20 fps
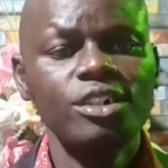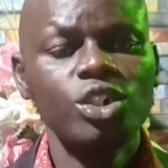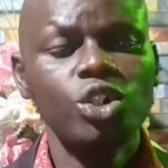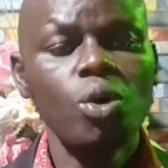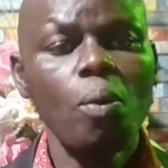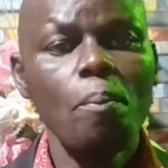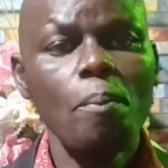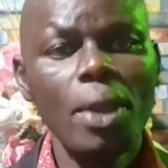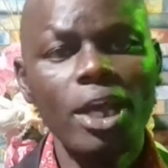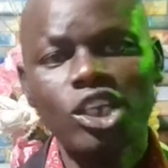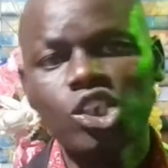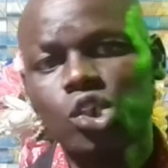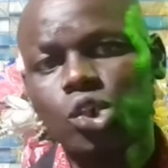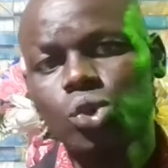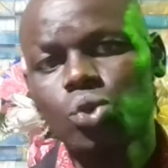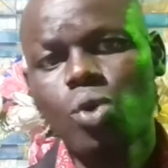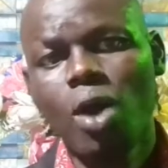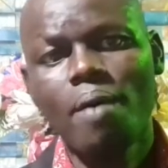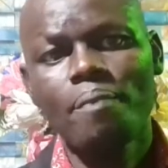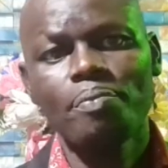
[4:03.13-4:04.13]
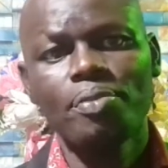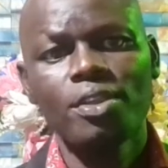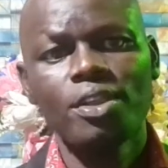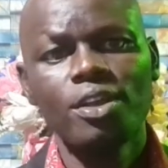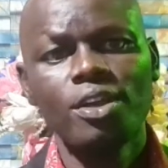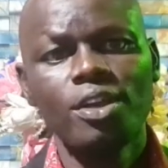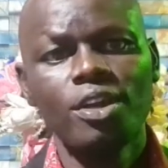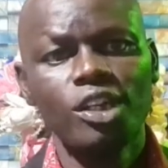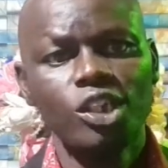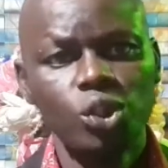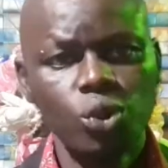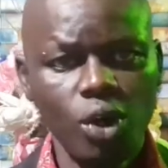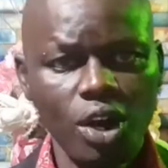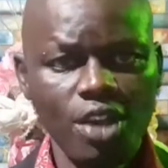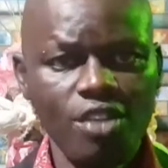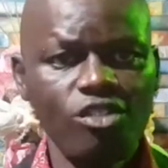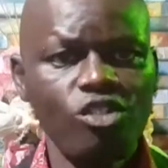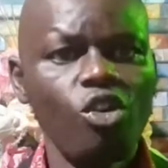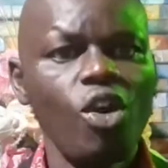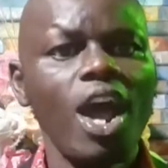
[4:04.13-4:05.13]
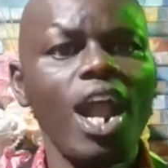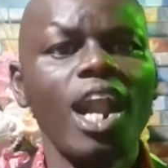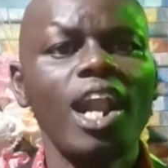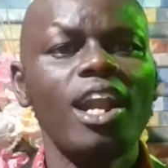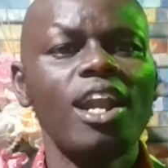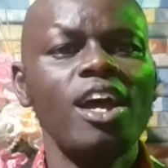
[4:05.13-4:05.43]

to make sure you live well,